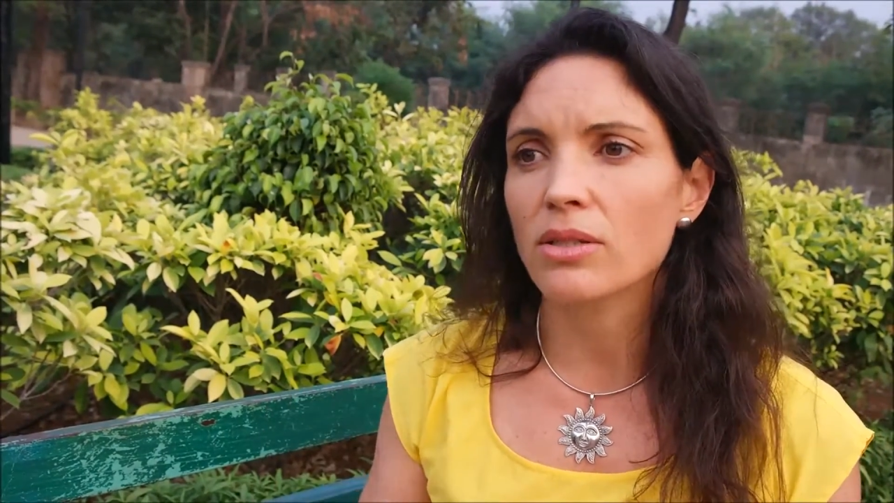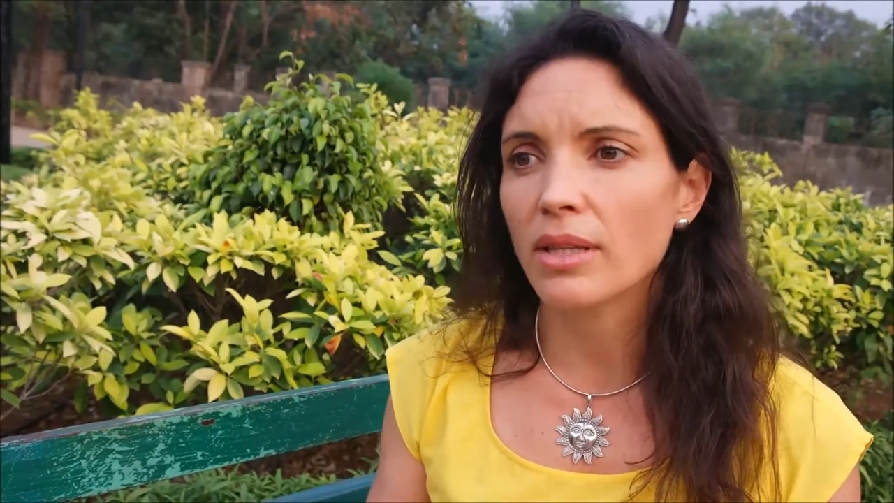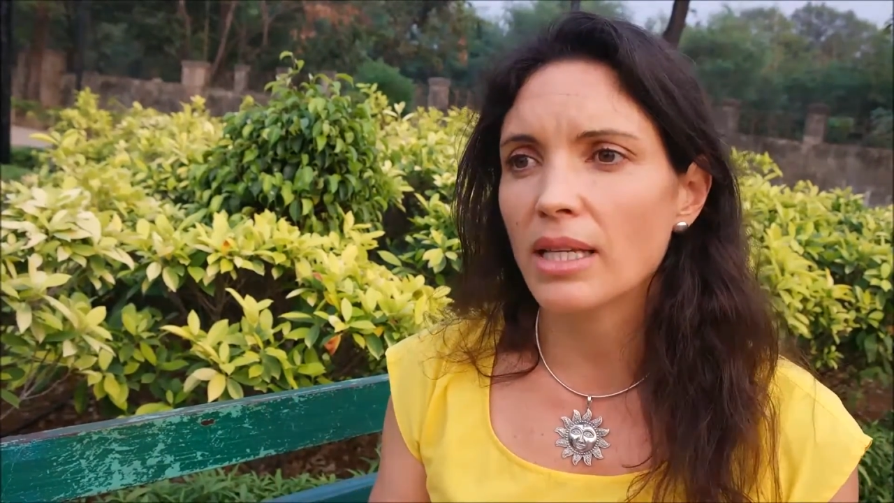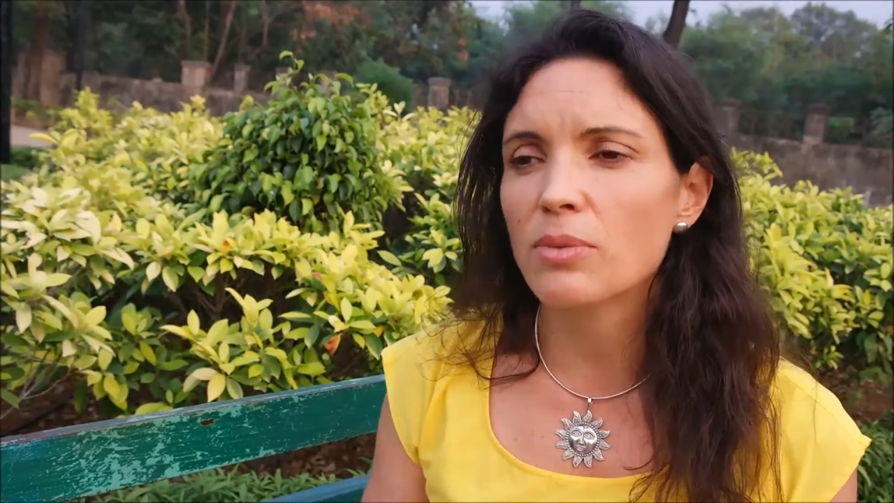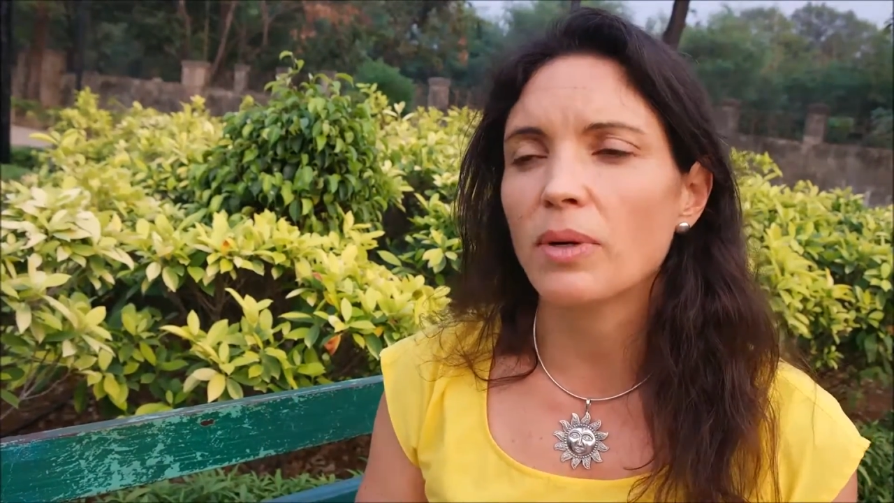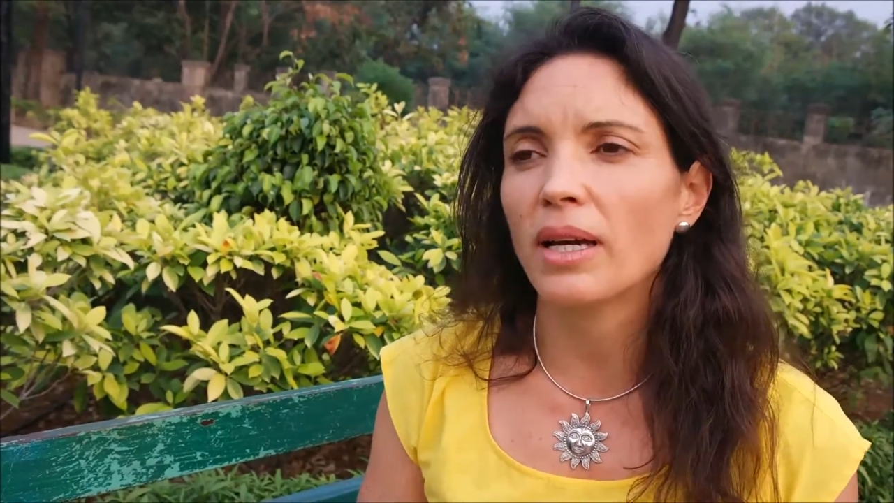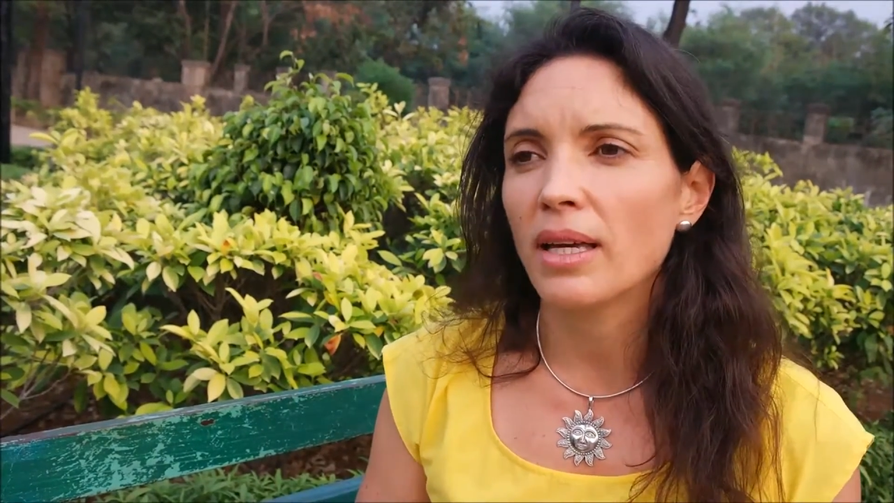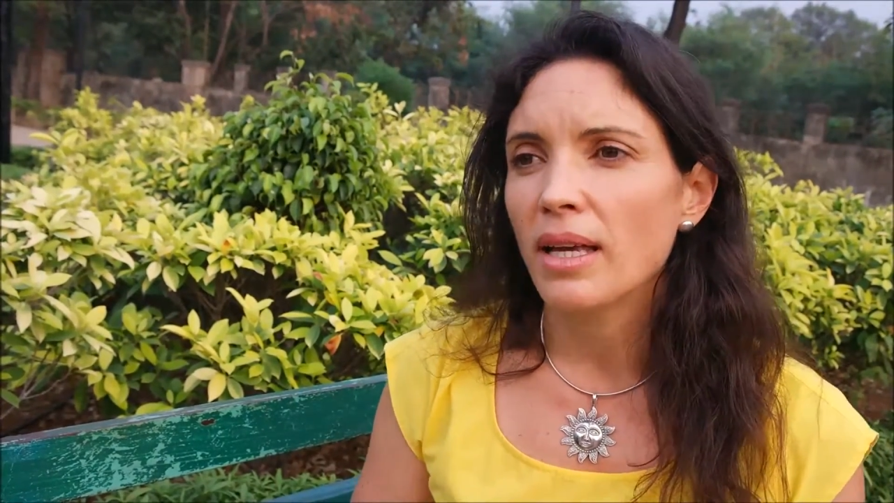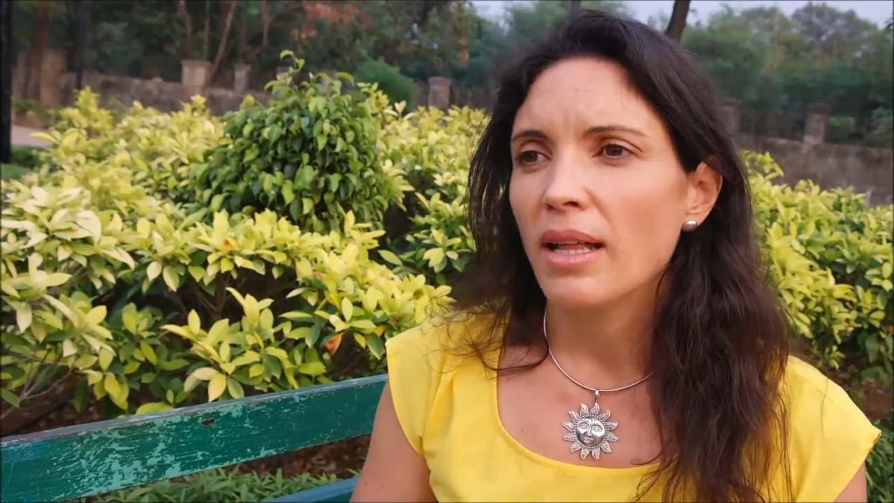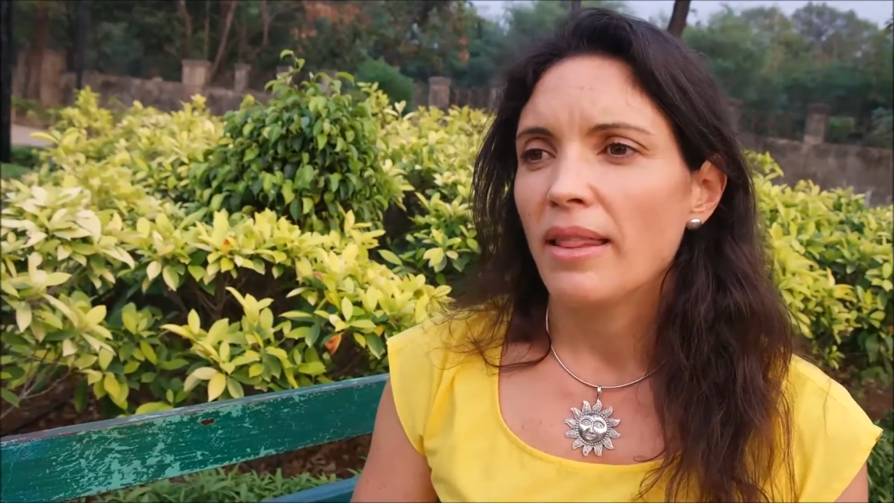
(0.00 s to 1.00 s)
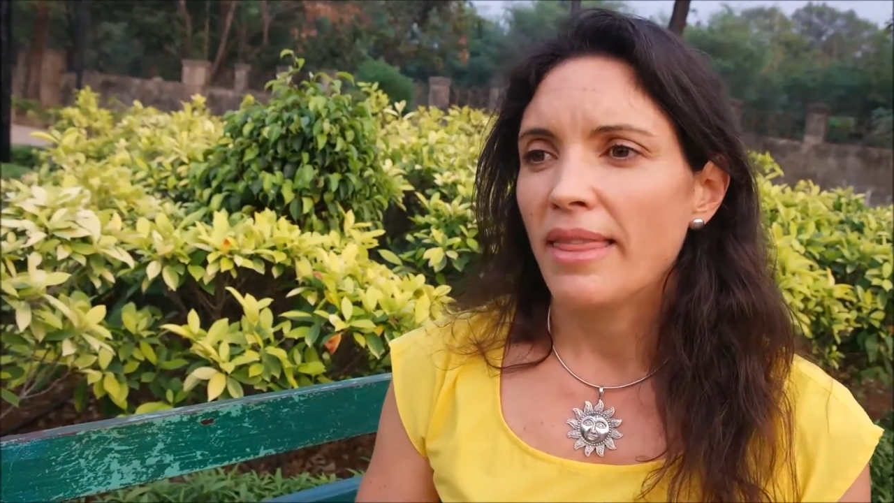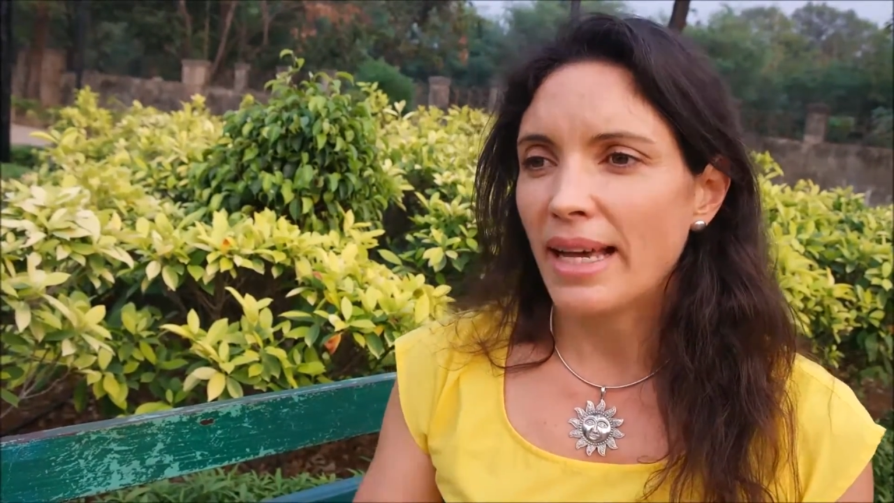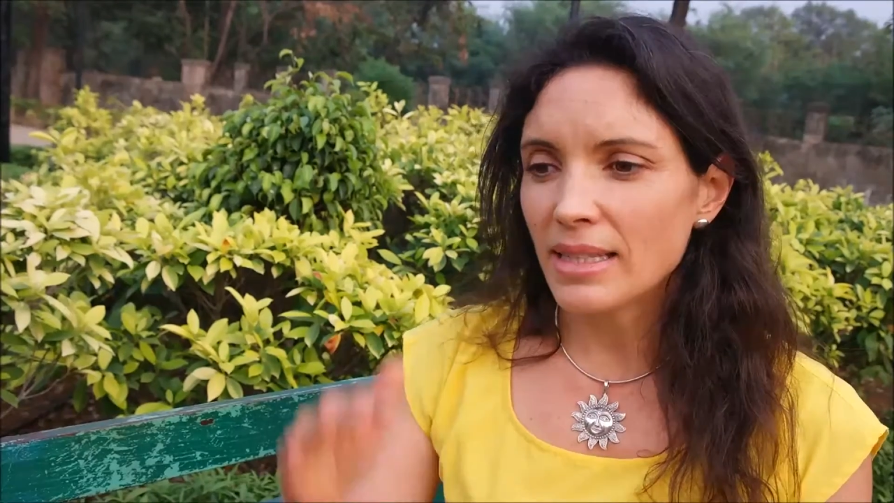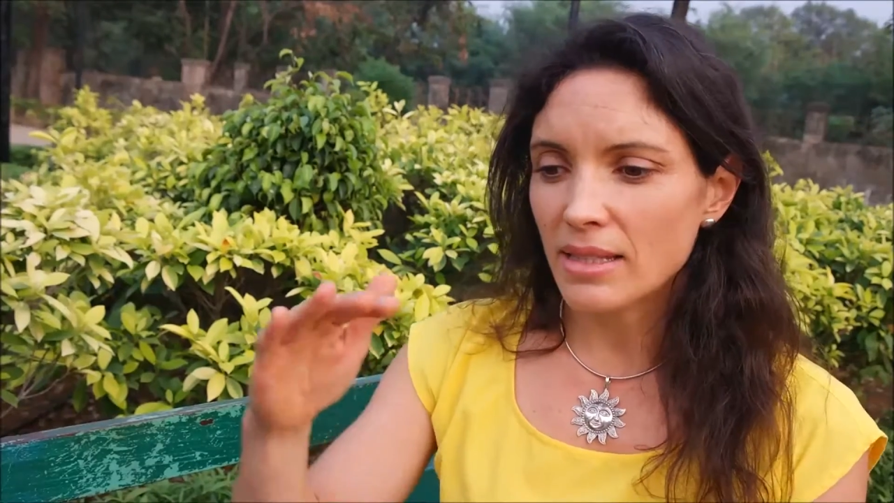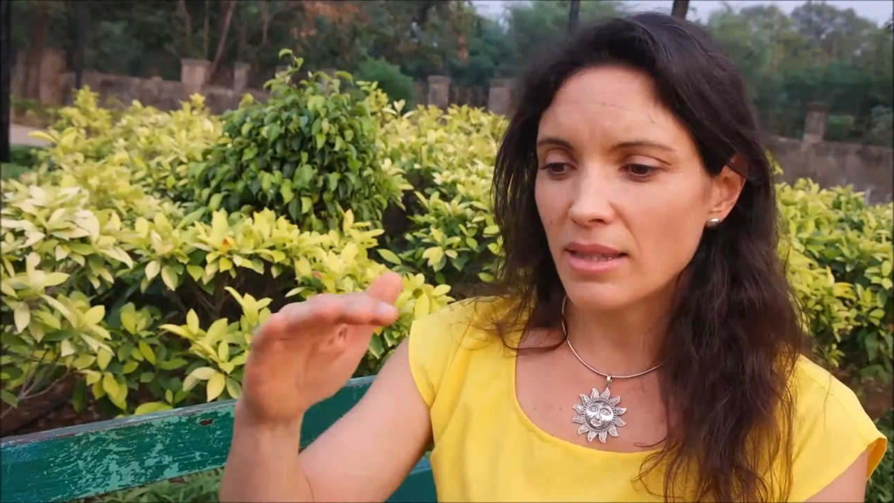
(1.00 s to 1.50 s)
So that's why
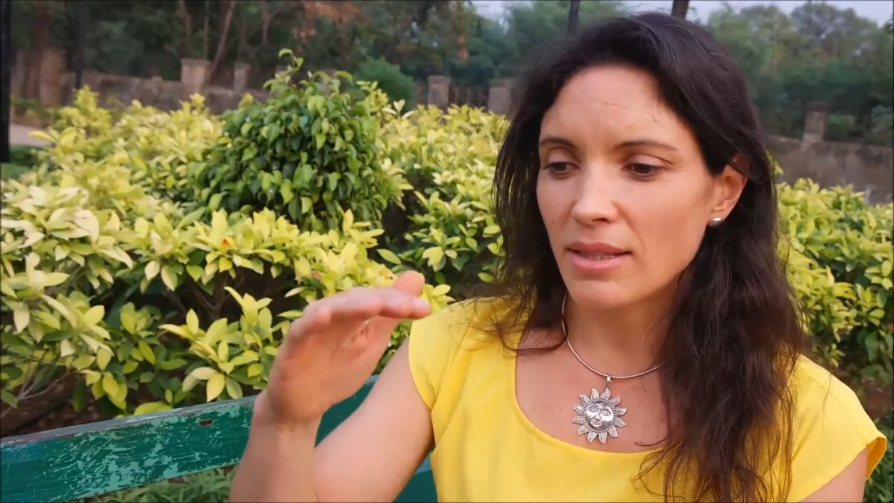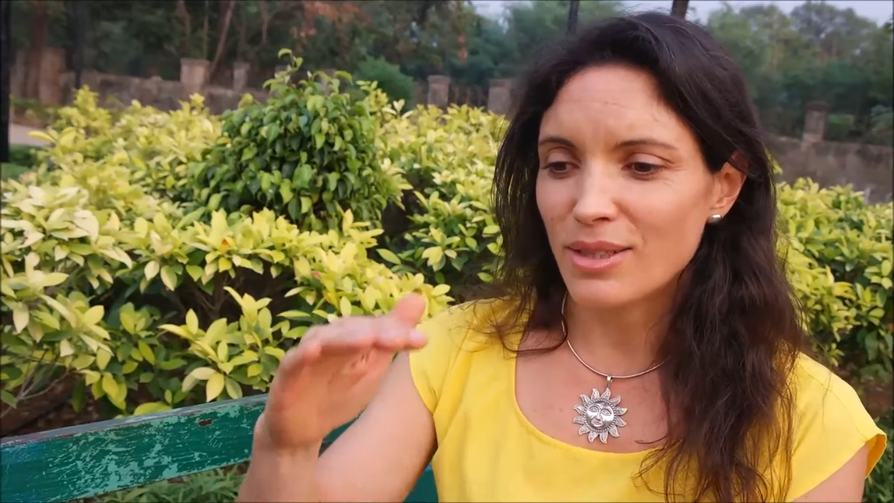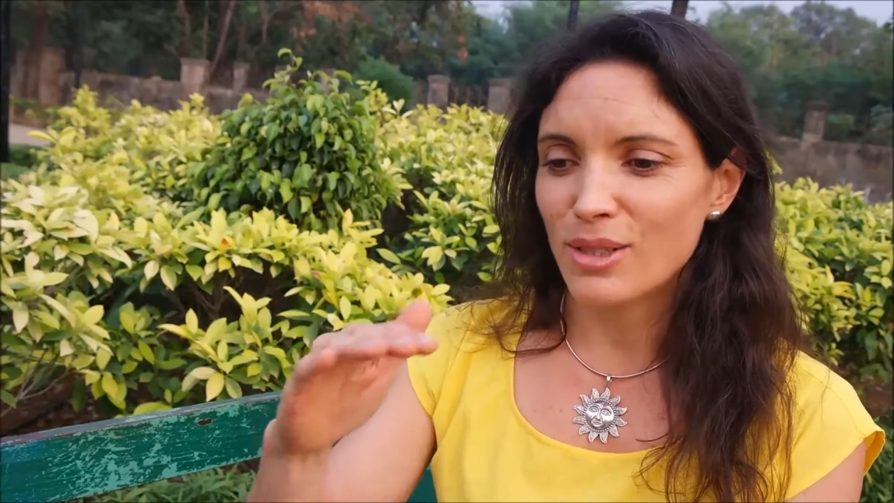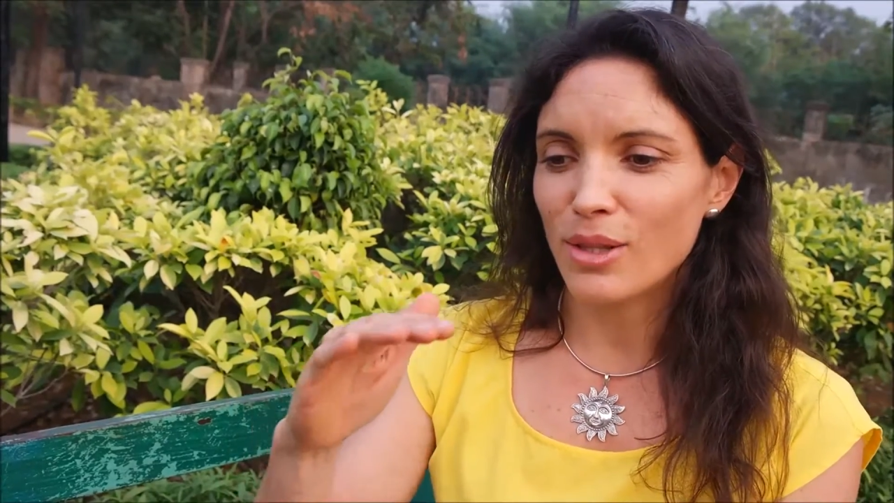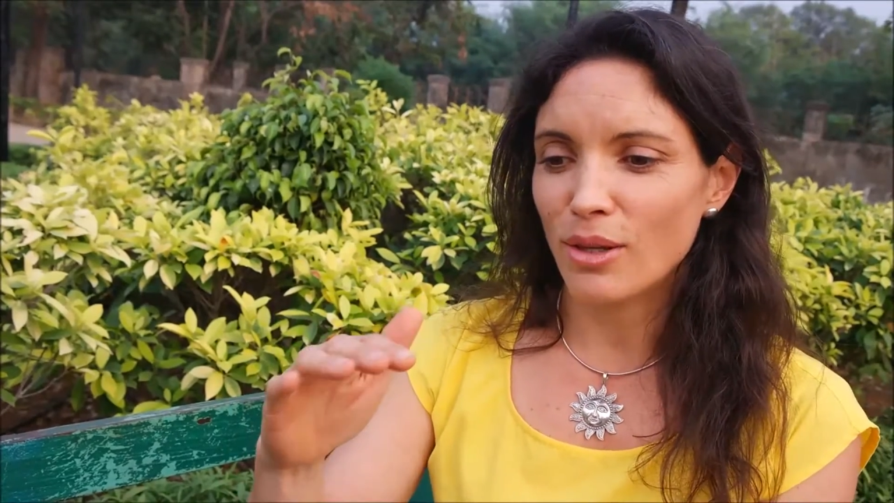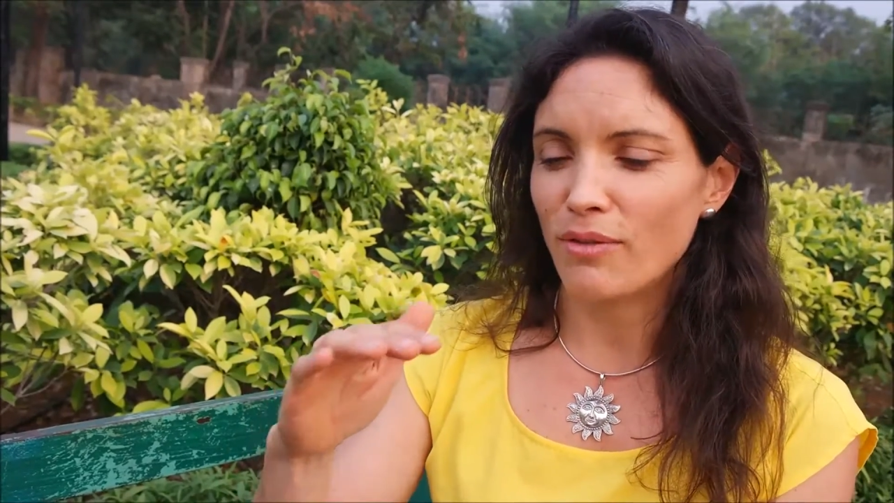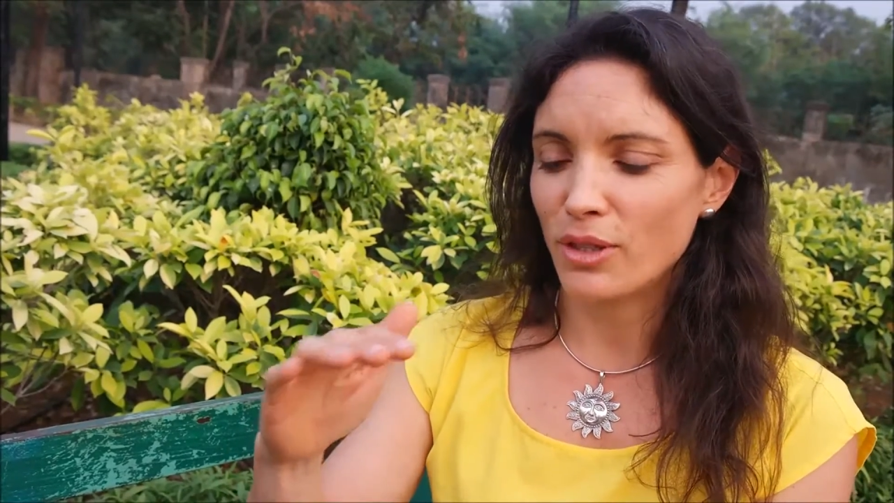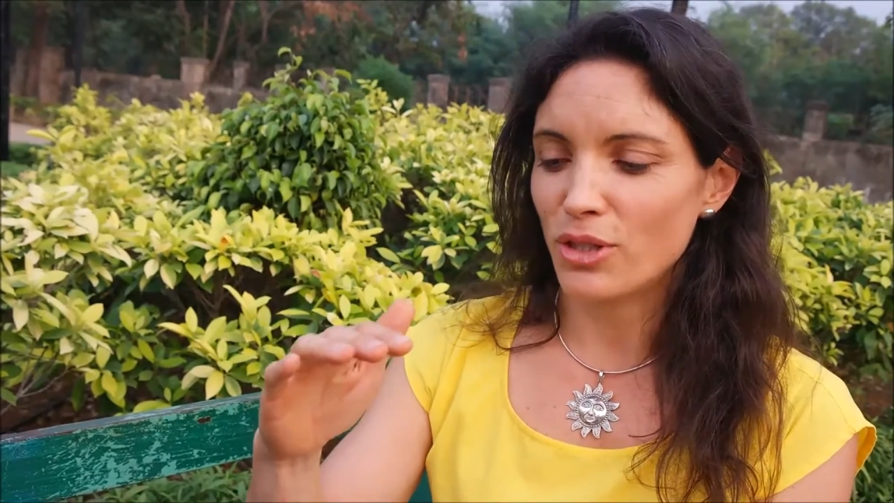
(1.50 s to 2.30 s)
of